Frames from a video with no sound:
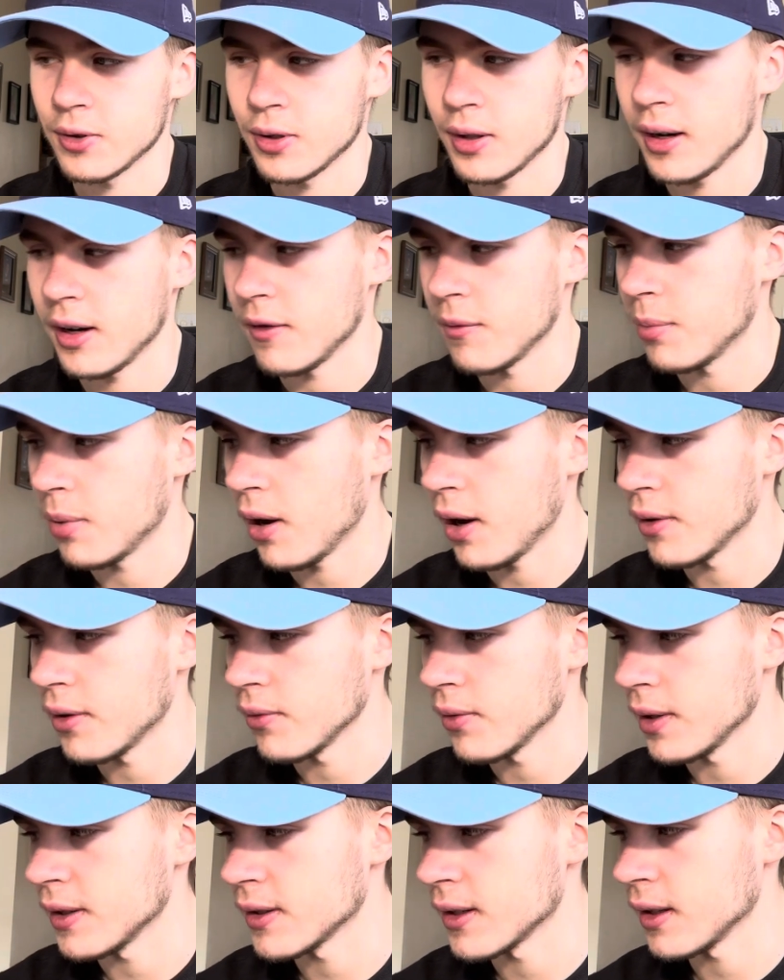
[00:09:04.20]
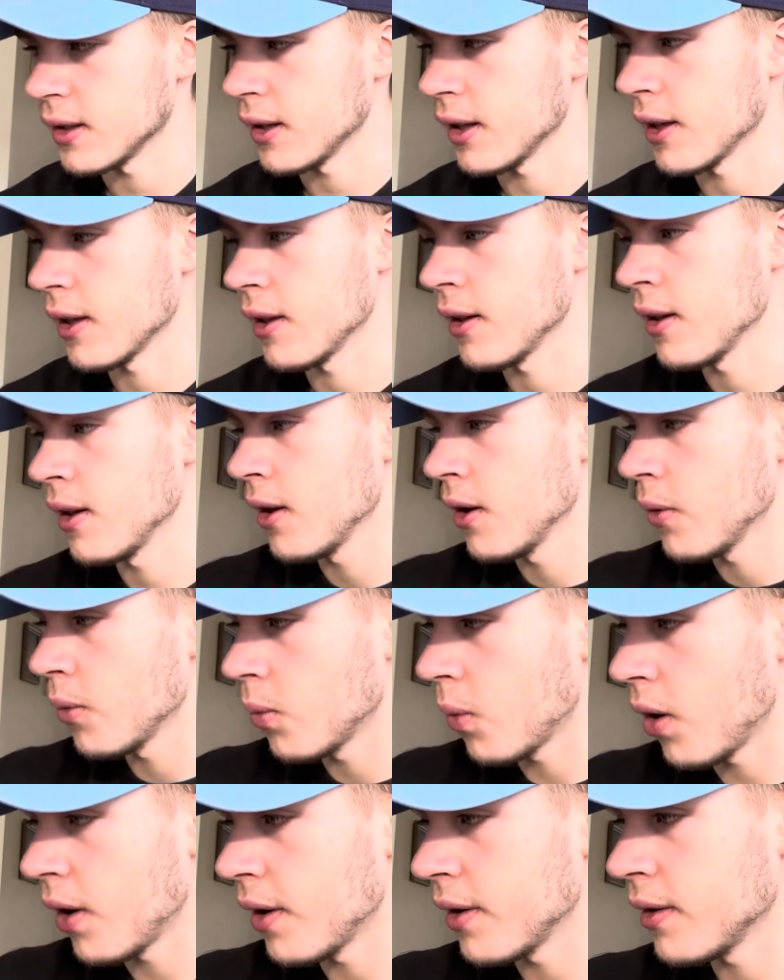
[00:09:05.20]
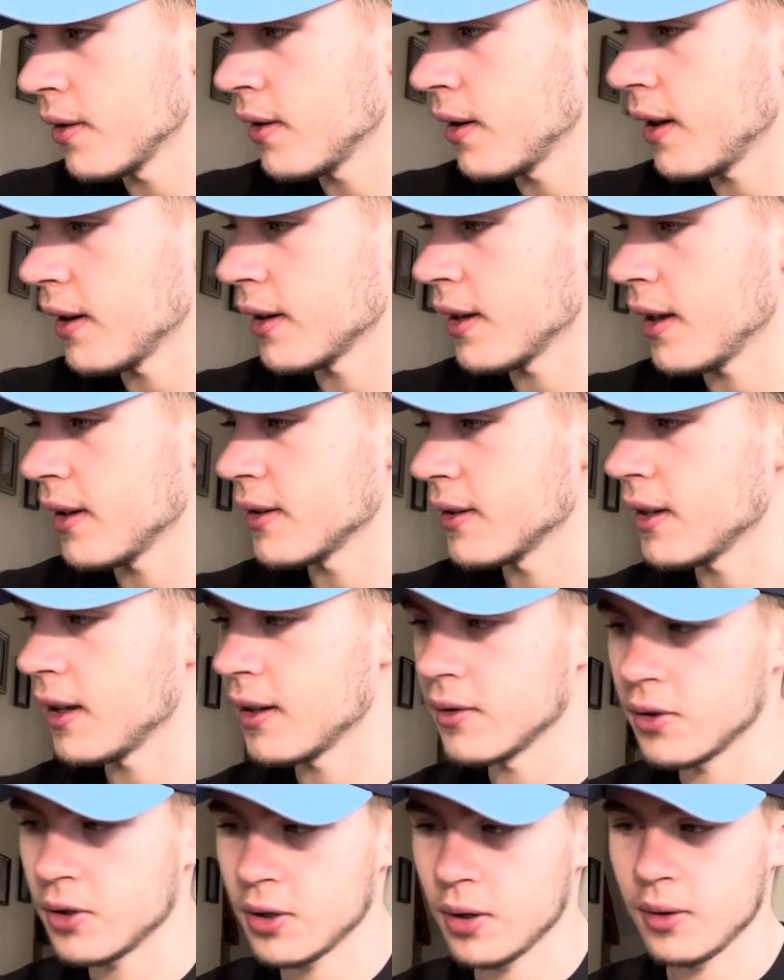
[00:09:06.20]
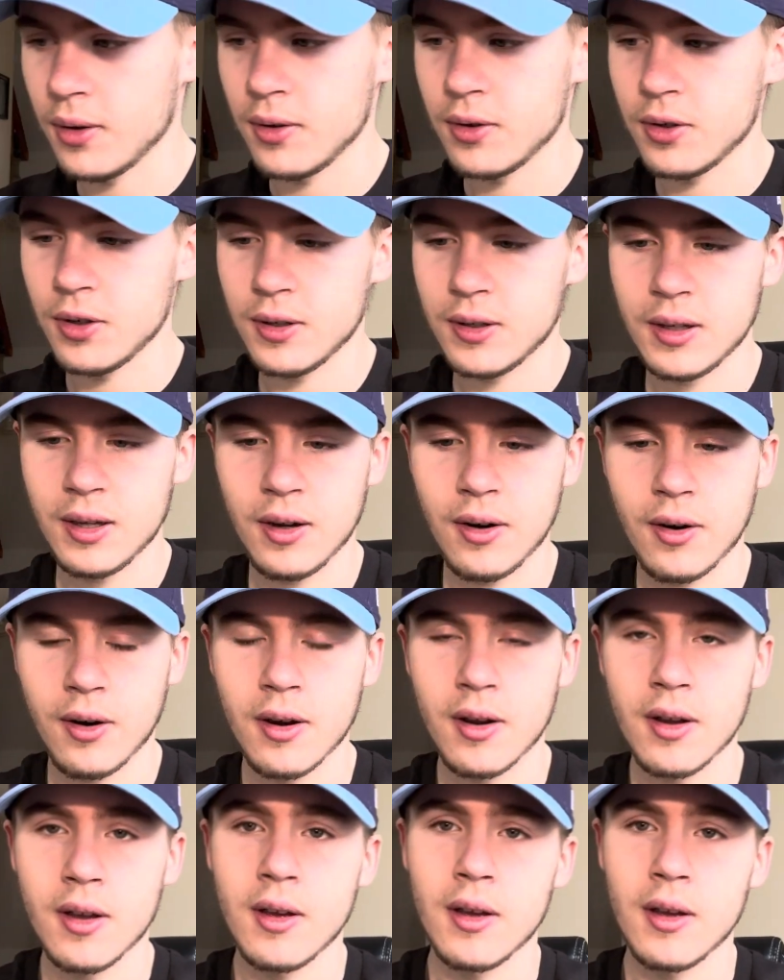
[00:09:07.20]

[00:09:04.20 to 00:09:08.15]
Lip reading: that I've bought recently. One, I guess I can show you just here.